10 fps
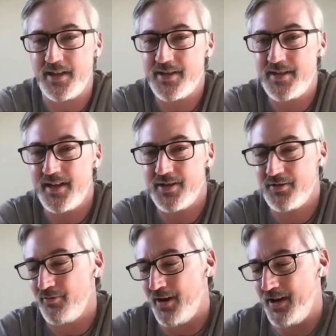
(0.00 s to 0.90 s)
it's an
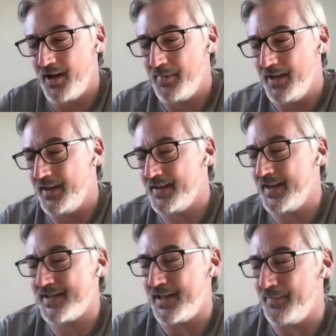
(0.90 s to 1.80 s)
assist, right? I mean,
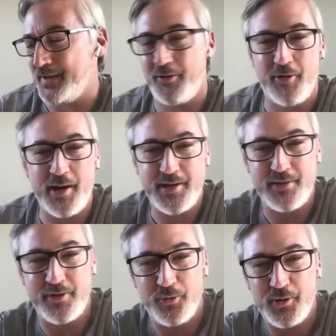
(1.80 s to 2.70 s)
there's something
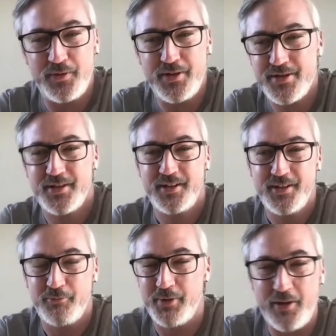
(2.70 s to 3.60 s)
creative in all of us,
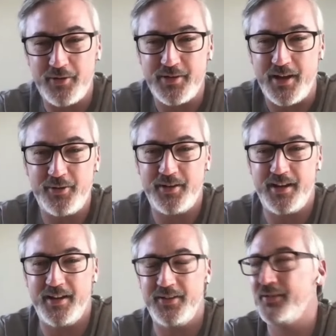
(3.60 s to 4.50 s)
without a doubt.
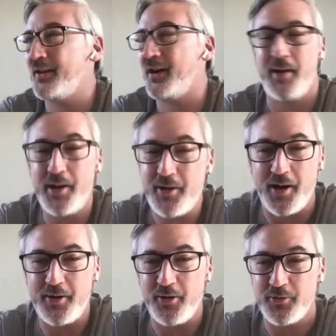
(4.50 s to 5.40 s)
And
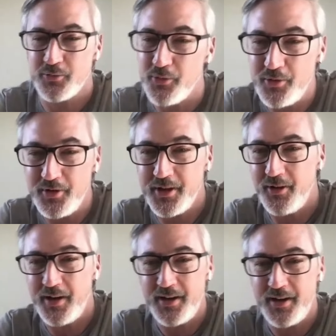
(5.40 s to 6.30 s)
I can't draw.
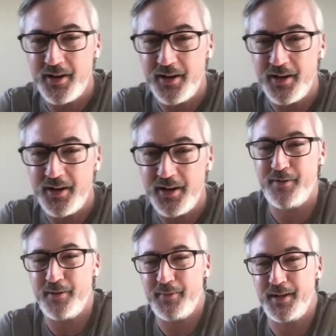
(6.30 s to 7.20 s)

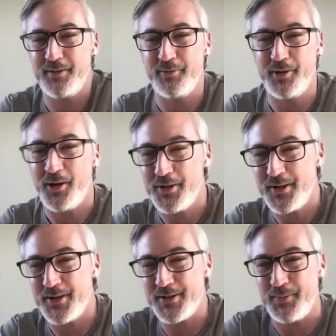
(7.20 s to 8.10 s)
My
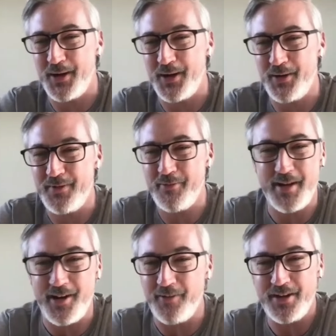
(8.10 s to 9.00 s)
family were artists, but I've
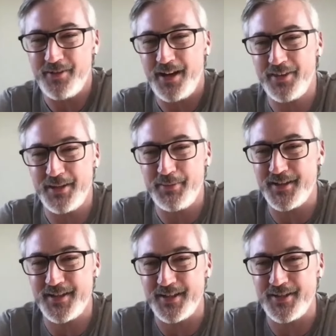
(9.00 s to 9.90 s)
never had the
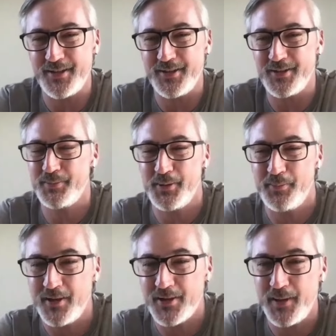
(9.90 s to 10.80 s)
ability to
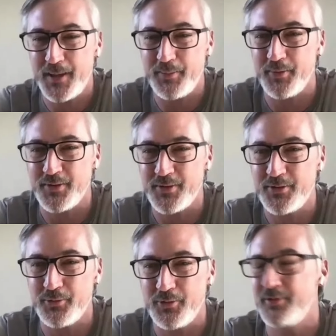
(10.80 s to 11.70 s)
put pen to paper and
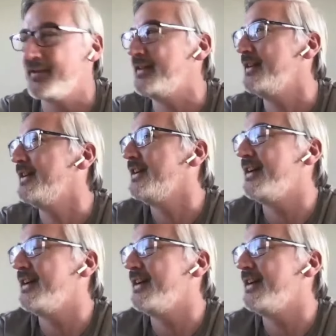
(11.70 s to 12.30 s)
to draw, and